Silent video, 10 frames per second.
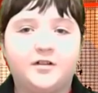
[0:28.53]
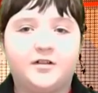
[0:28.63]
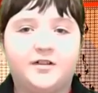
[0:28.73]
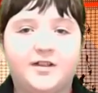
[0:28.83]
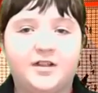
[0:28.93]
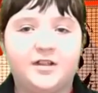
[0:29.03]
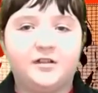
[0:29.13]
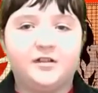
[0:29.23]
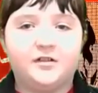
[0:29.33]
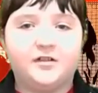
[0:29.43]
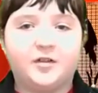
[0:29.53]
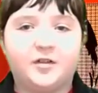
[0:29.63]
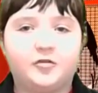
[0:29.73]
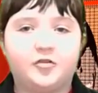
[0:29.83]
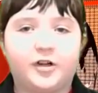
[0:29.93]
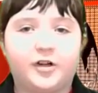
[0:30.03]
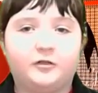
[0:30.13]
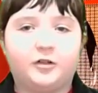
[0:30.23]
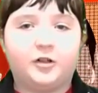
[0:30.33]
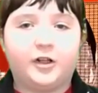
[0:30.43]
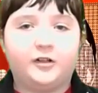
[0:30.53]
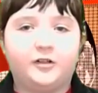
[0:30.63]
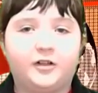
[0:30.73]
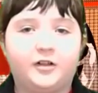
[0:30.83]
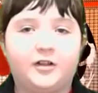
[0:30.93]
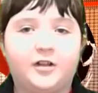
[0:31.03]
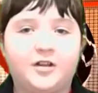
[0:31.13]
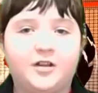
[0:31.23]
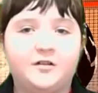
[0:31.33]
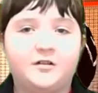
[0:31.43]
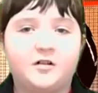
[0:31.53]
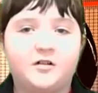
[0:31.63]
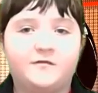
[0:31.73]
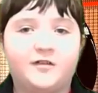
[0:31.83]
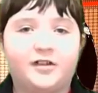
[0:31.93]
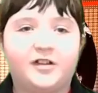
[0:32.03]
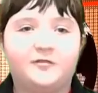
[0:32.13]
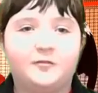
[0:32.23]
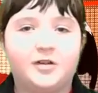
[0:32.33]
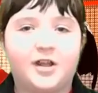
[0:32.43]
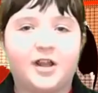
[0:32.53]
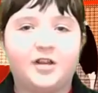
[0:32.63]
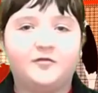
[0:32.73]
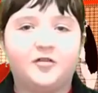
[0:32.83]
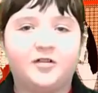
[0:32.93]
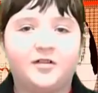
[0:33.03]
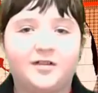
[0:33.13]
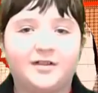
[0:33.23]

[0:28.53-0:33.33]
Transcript: D demonstrating learning, and E effective behaviors.